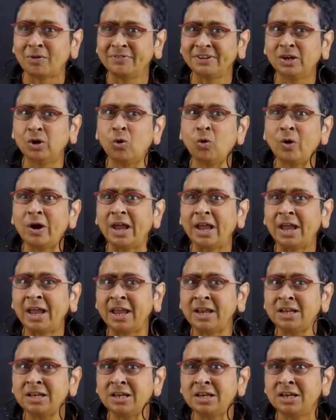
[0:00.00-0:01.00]
we go
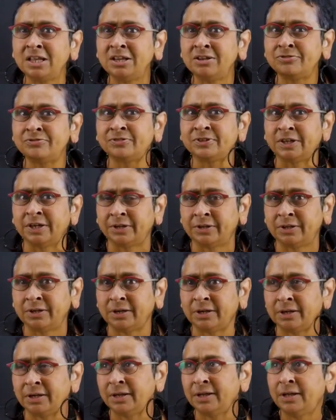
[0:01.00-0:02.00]
any
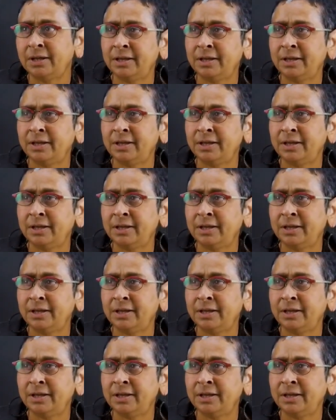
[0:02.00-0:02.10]
further